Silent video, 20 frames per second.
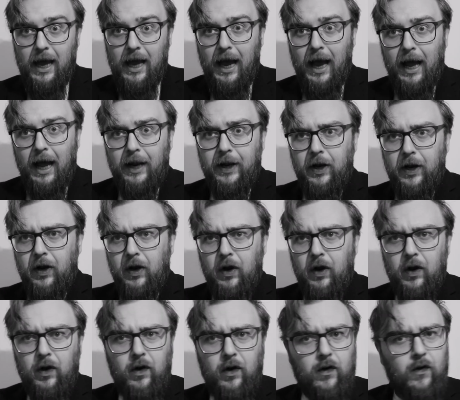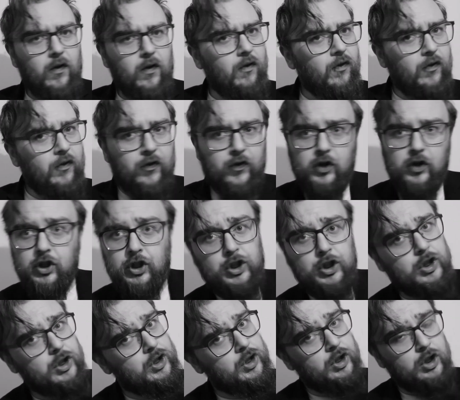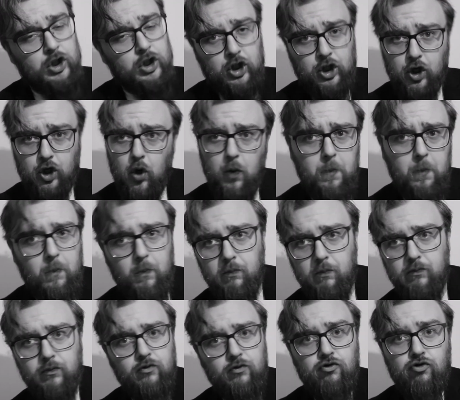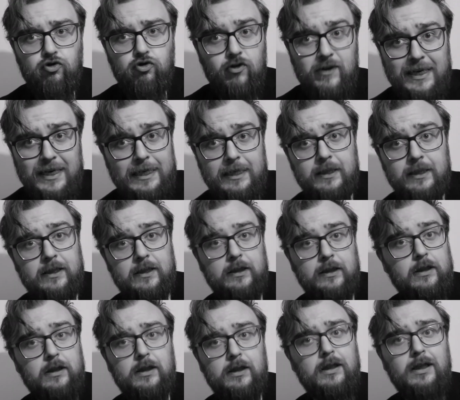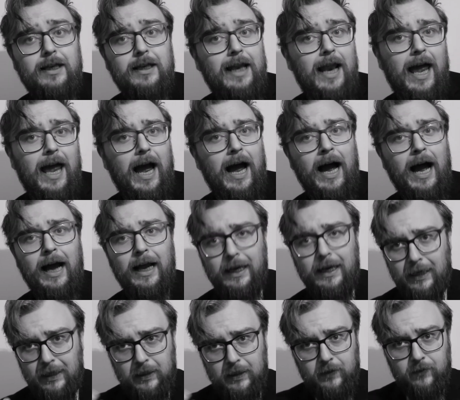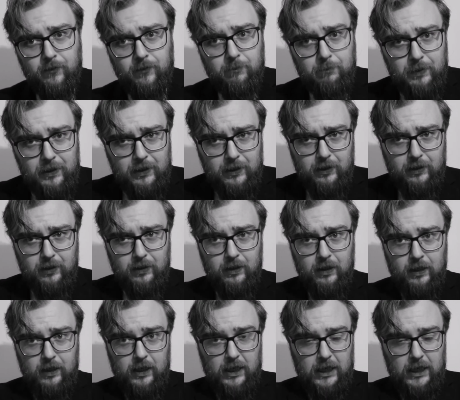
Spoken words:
And for some reason I have been